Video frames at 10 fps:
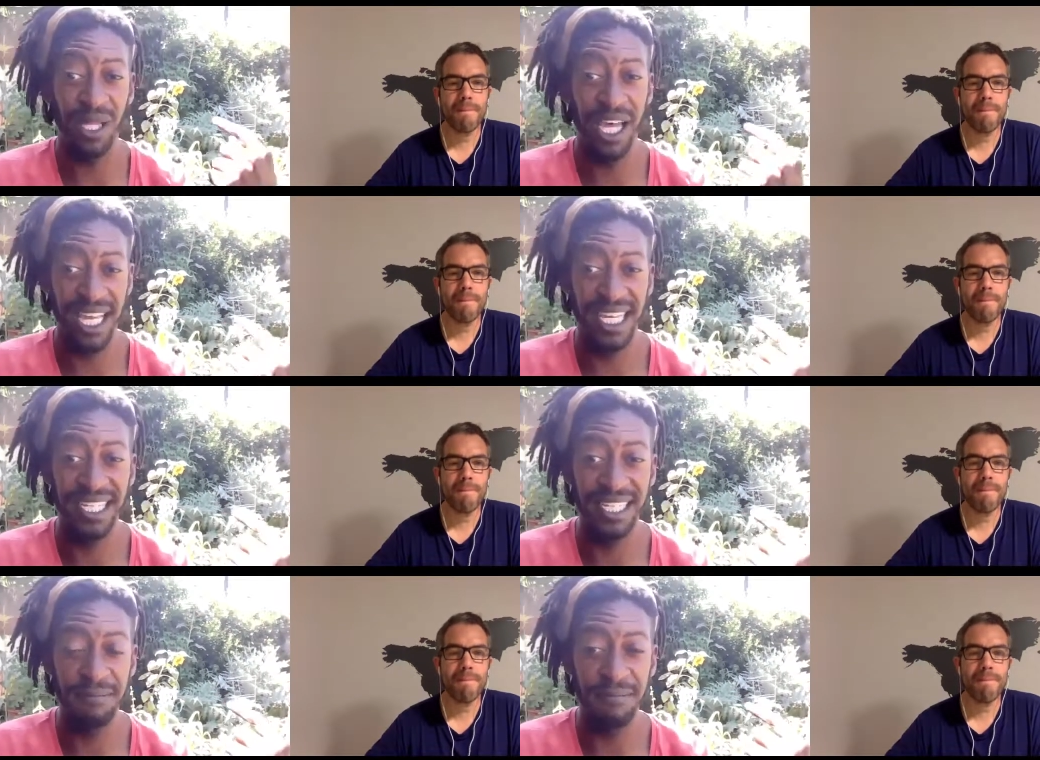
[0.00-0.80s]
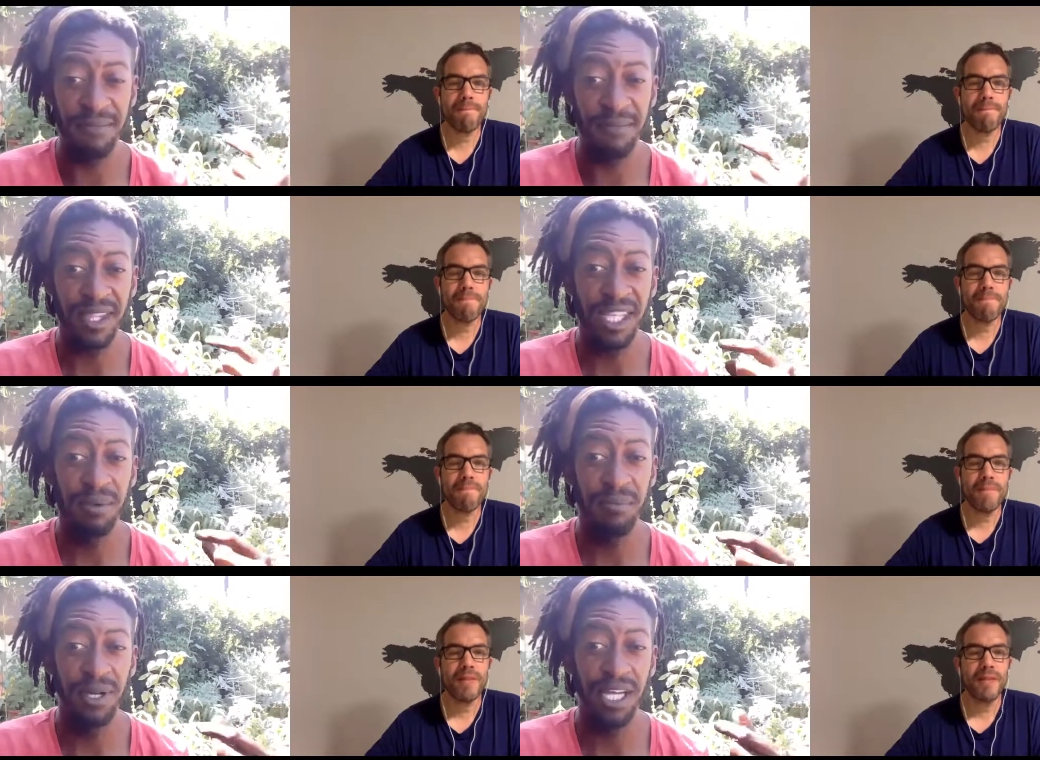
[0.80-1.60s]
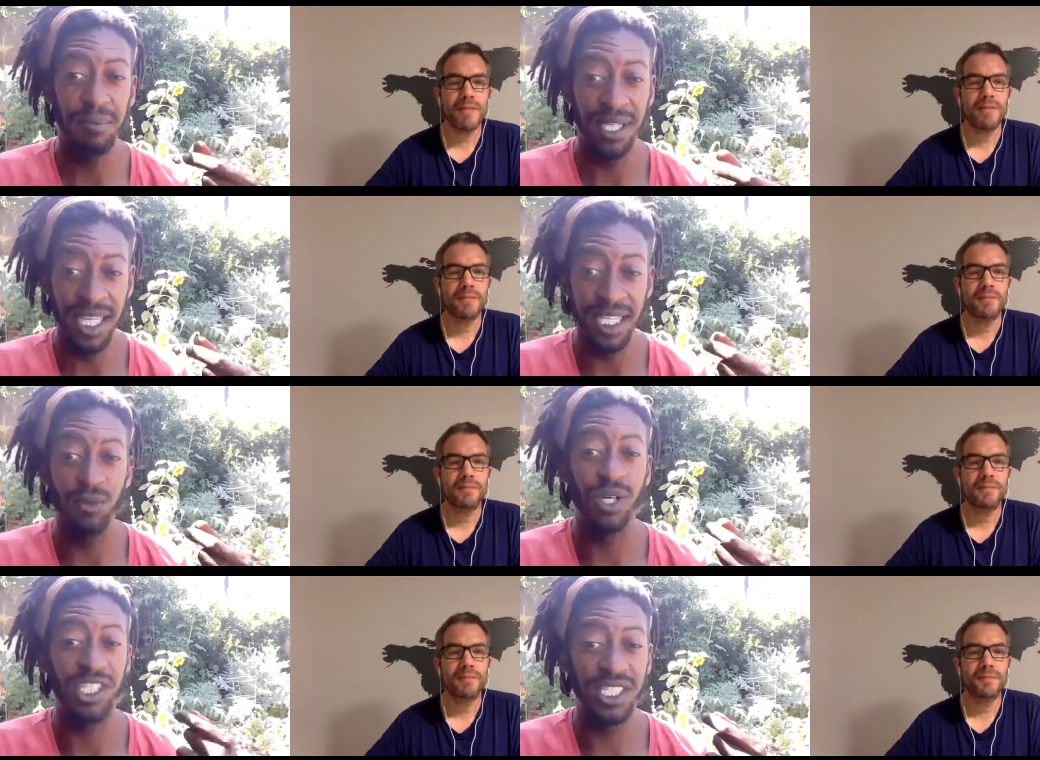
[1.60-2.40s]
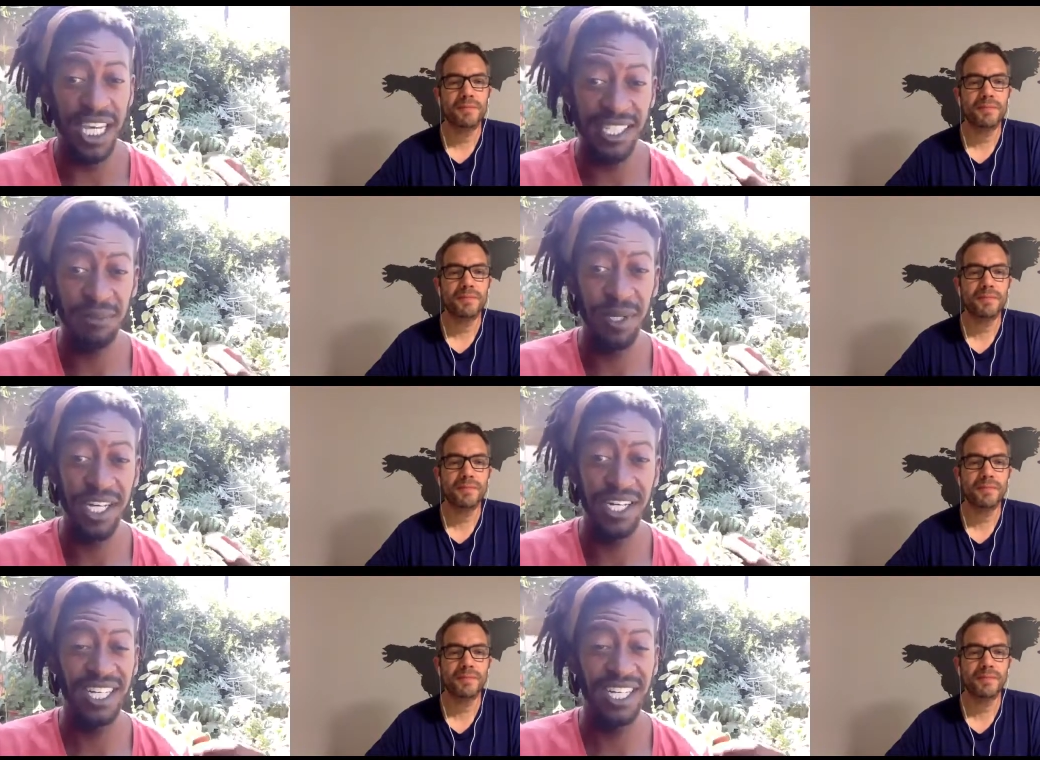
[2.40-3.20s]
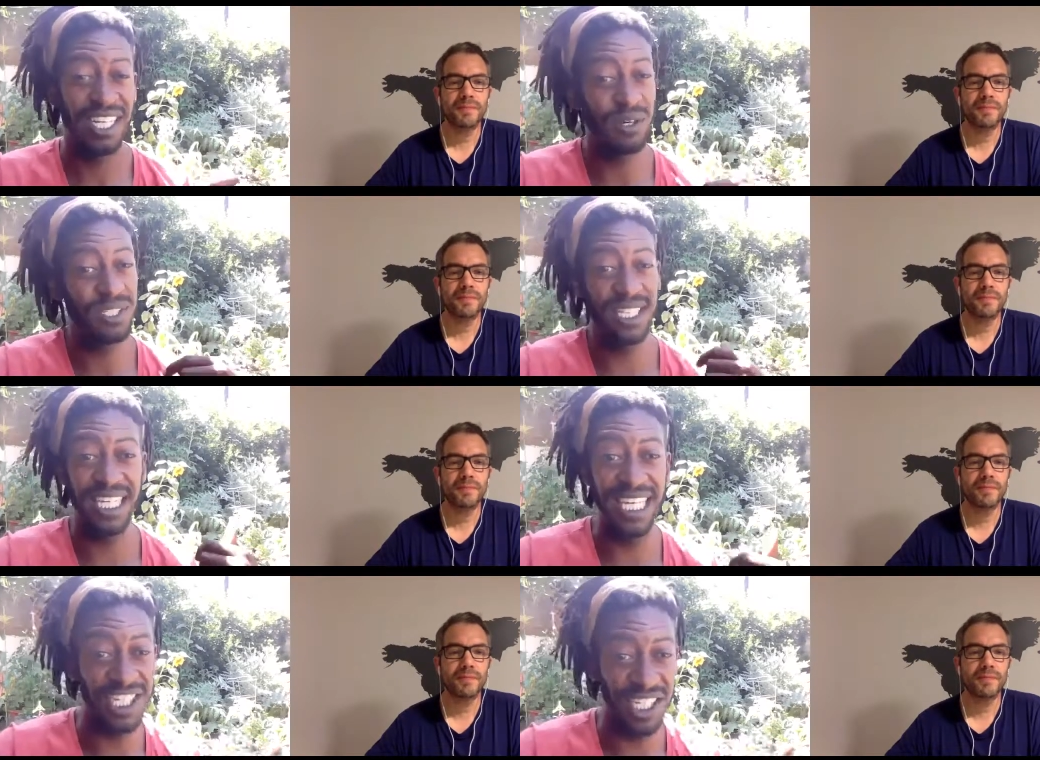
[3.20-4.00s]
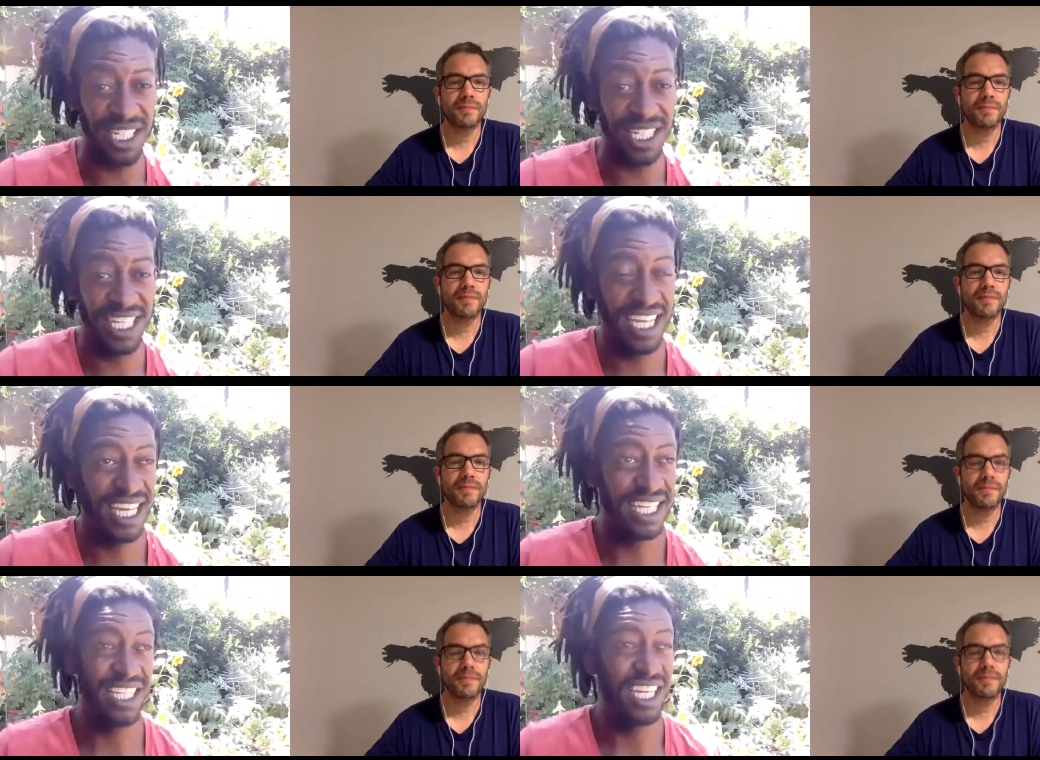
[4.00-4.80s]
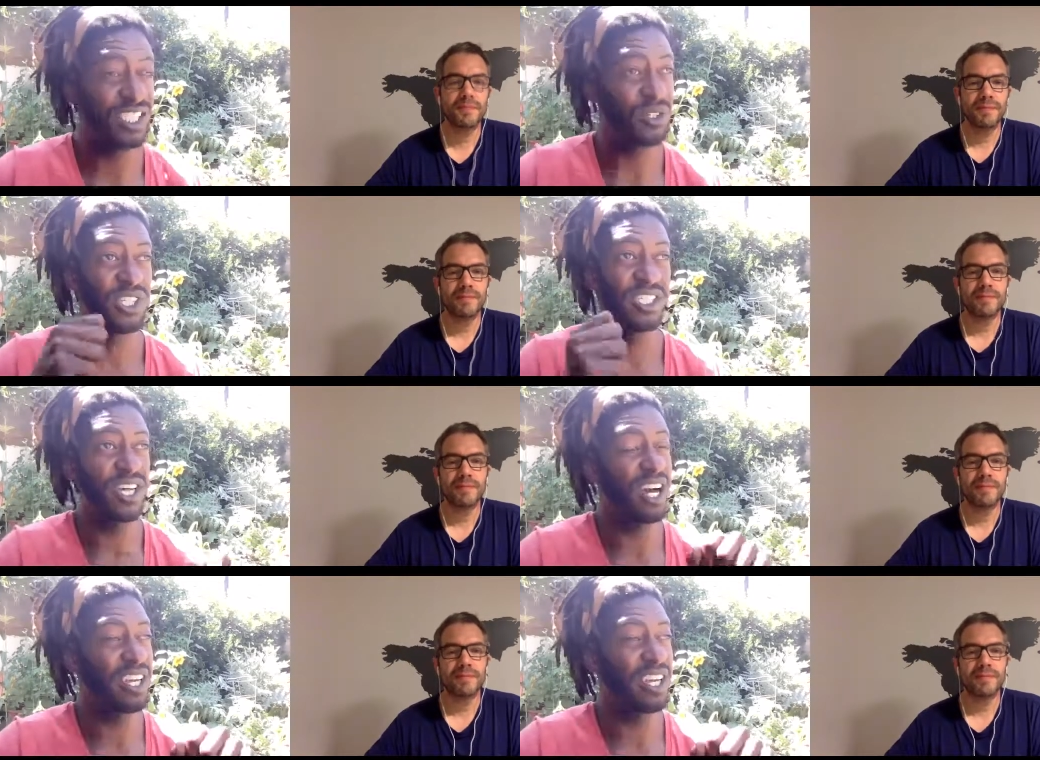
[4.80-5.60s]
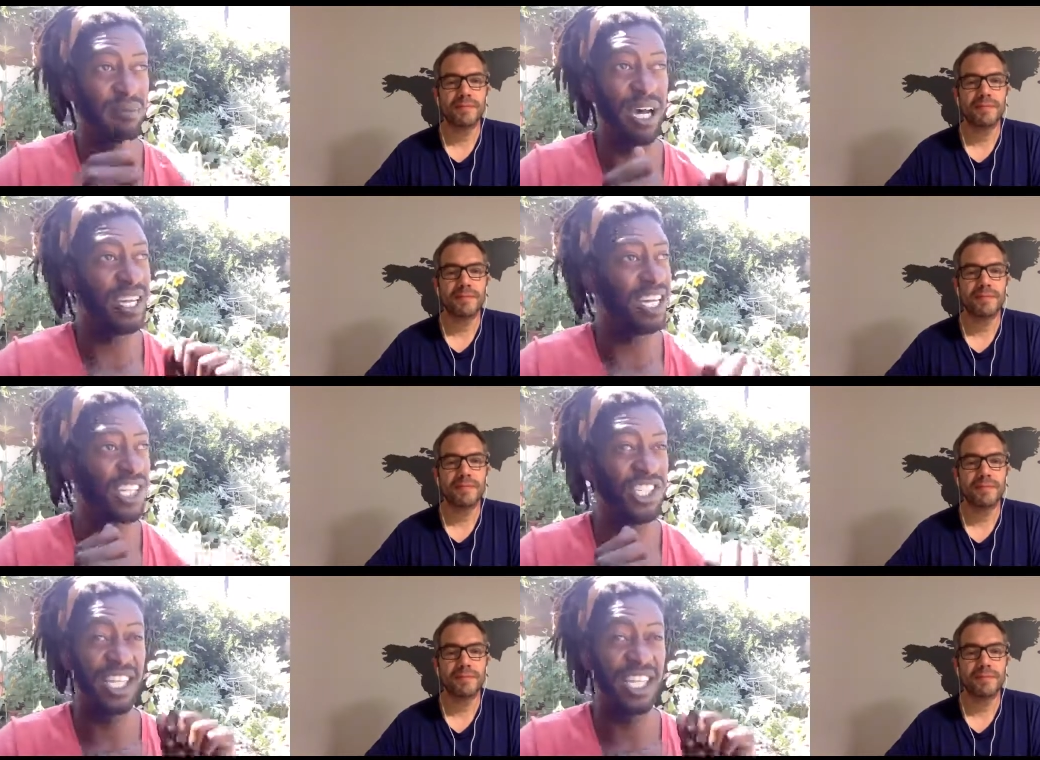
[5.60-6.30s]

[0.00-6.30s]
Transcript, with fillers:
Speaker 1: playing, but then what she takes from here goes to the kitchen. So she's talking about it and